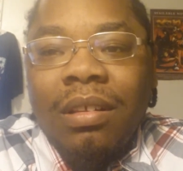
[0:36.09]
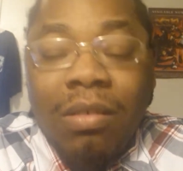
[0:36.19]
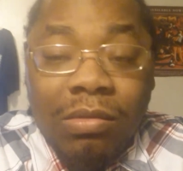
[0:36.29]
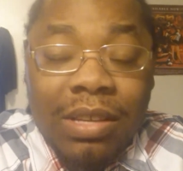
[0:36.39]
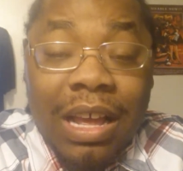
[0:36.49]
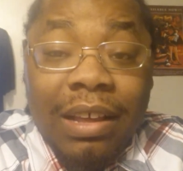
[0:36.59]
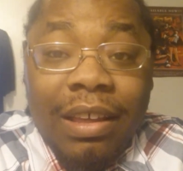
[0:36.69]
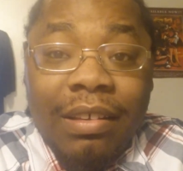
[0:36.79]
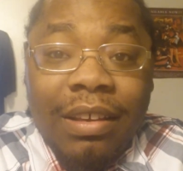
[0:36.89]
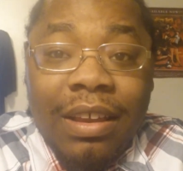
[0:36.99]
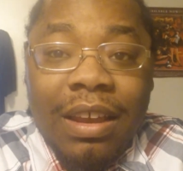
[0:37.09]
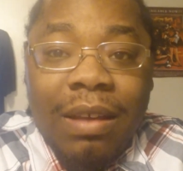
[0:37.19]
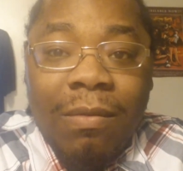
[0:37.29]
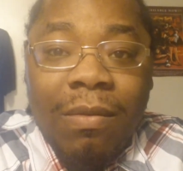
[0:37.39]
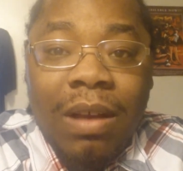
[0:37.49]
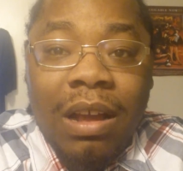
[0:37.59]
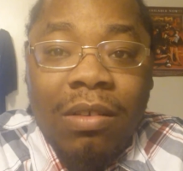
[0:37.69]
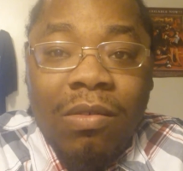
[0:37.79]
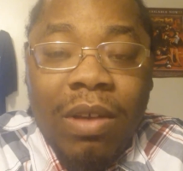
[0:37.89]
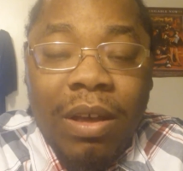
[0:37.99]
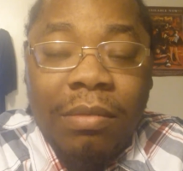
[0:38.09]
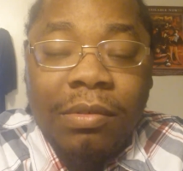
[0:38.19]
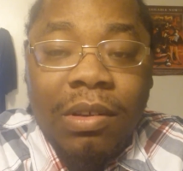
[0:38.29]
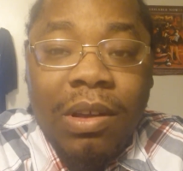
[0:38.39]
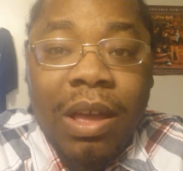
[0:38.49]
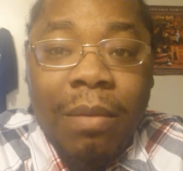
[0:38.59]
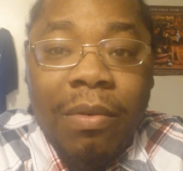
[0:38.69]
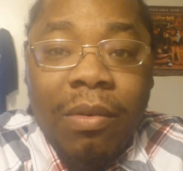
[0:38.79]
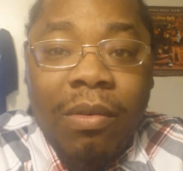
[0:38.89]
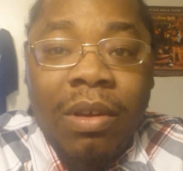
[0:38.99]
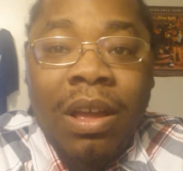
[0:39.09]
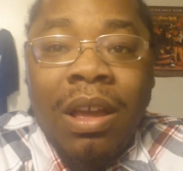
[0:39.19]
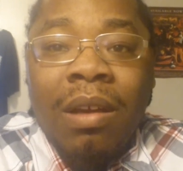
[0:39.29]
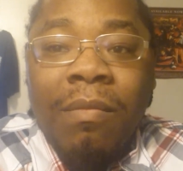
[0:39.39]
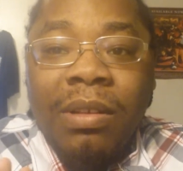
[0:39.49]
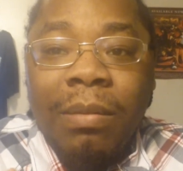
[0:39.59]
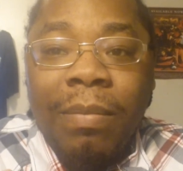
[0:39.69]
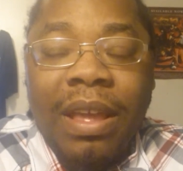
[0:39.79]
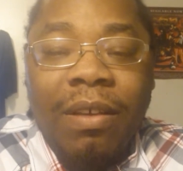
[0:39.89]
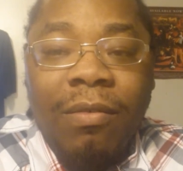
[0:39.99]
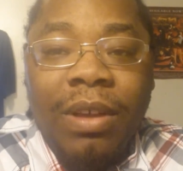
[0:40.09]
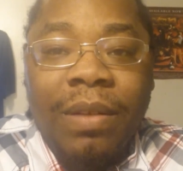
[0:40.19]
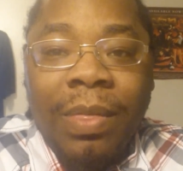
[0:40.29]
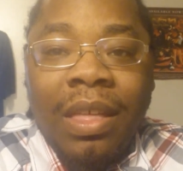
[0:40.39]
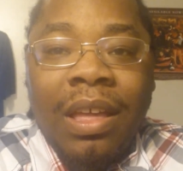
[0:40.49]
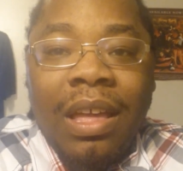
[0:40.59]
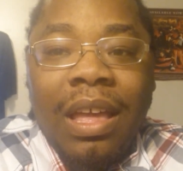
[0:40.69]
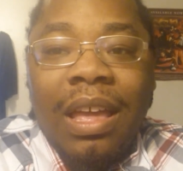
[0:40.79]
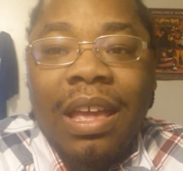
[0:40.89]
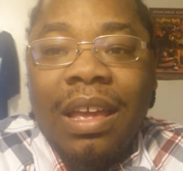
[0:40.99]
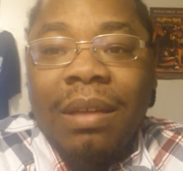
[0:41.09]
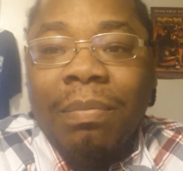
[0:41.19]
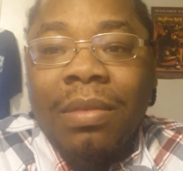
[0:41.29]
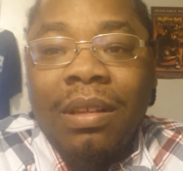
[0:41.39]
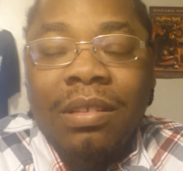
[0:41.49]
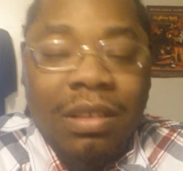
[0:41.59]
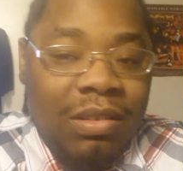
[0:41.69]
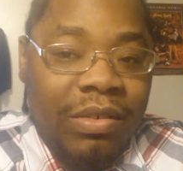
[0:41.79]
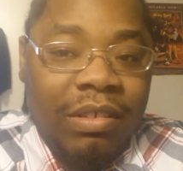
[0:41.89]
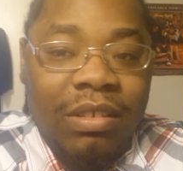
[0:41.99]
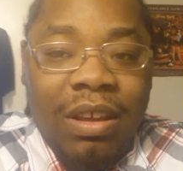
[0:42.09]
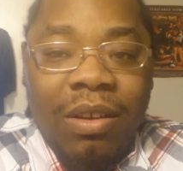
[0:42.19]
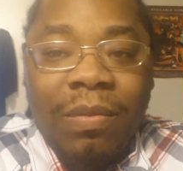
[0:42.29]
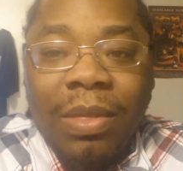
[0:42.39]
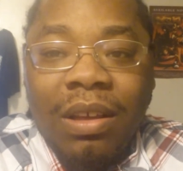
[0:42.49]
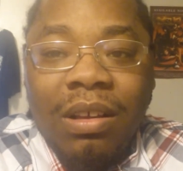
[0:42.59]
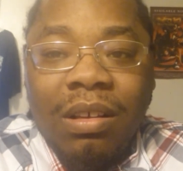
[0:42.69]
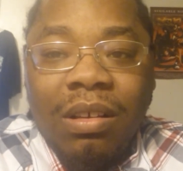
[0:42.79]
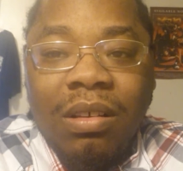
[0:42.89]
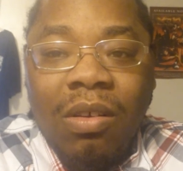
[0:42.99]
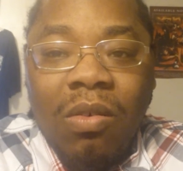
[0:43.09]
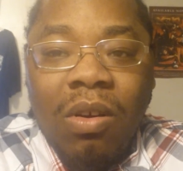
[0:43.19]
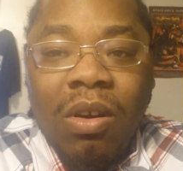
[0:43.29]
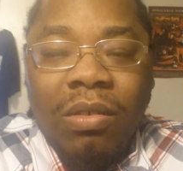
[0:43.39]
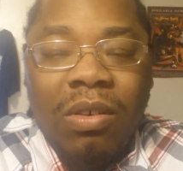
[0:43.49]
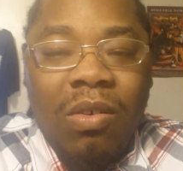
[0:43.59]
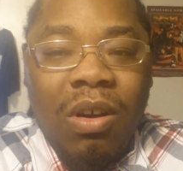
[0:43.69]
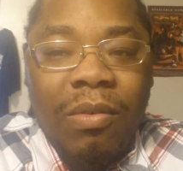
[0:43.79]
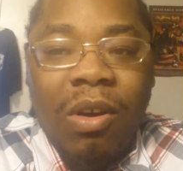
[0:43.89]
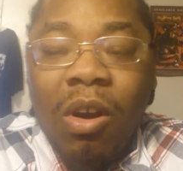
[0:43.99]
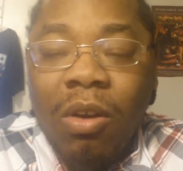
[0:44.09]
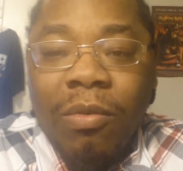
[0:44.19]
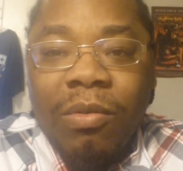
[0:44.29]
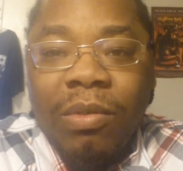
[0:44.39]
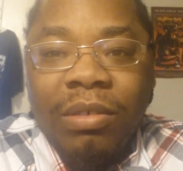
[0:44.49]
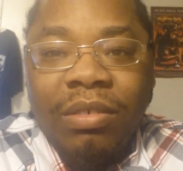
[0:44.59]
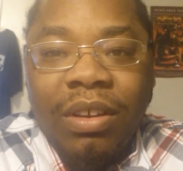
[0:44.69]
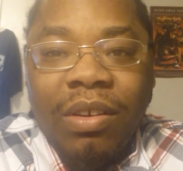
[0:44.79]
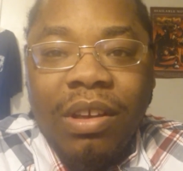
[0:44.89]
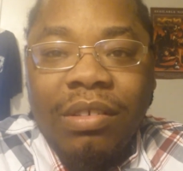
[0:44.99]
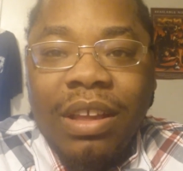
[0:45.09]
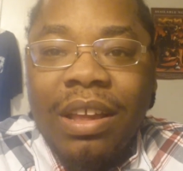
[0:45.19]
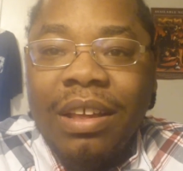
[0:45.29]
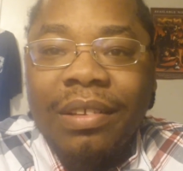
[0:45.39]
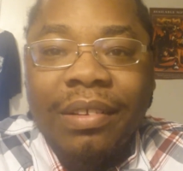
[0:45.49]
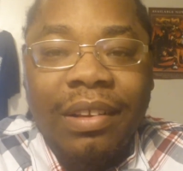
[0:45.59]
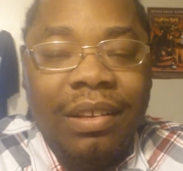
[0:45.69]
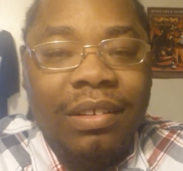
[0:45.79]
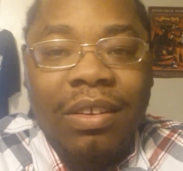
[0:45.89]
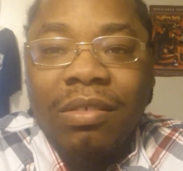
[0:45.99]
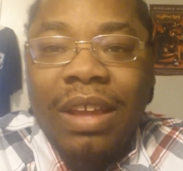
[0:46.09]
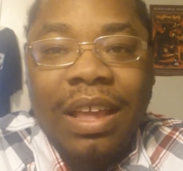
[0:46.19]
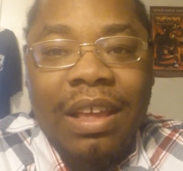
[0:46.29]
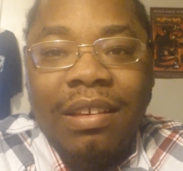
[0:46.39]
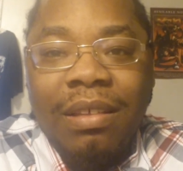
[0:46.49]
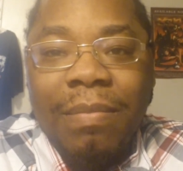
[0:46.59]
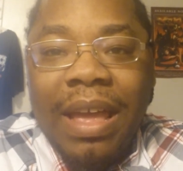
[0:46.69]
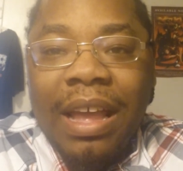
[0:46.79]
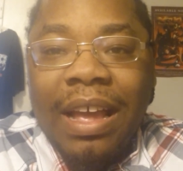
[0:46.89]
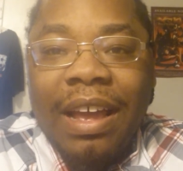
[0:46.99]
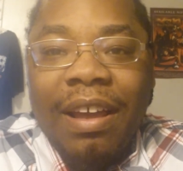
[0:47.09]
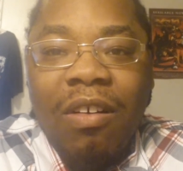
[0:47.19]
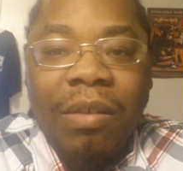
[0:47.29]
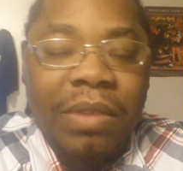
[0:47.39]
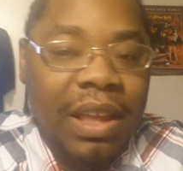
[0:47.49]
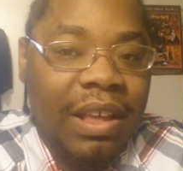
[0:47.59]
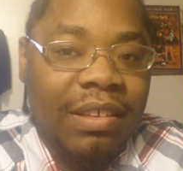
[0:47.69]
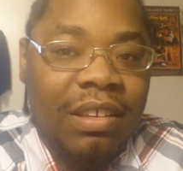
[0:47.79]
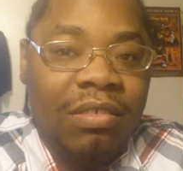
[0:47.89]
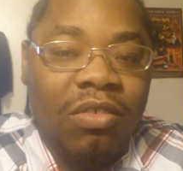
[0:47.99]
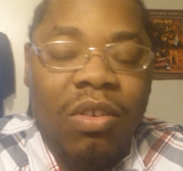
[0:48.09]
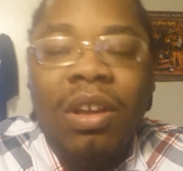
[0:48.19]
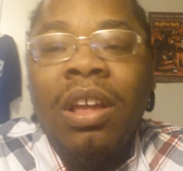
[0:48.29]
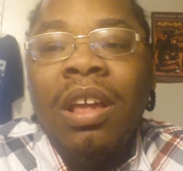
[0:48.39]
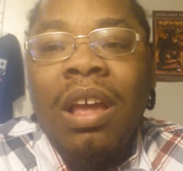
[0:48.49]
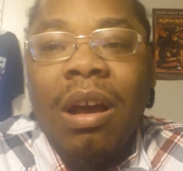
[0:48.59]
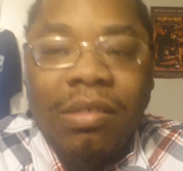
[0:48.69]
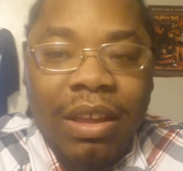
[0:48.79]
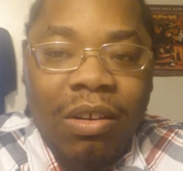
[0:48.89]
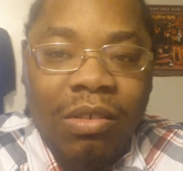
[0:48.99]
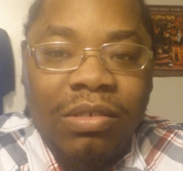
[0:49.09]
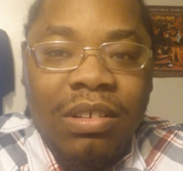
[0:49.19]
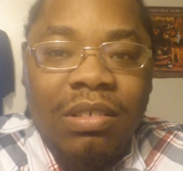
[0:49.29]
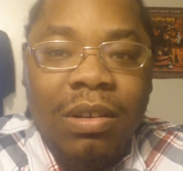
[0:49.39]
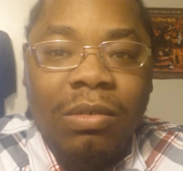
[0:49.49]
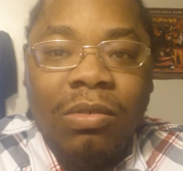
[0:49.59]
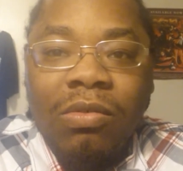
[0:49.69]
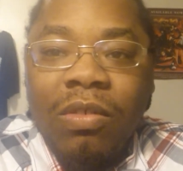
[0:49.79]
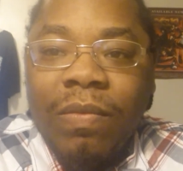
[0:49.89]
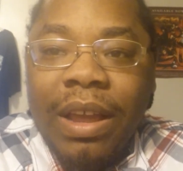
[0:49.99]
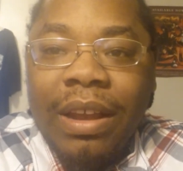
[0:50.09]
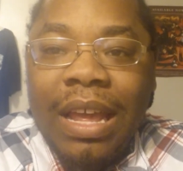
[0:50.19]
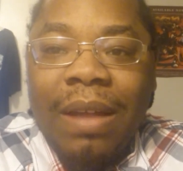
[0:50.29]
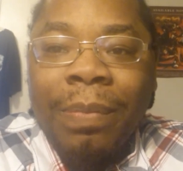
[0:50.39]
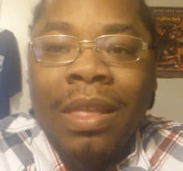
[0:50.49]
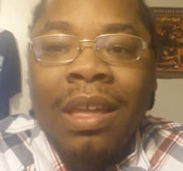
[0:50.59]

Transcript: Kosaki, she needed Raku help to help her with the bakery, and the sister is there. Uh, Koharu, Koharu is there, and she still think he's this bad guy. I ought to get his sister. I ought to get her sister due to the fact that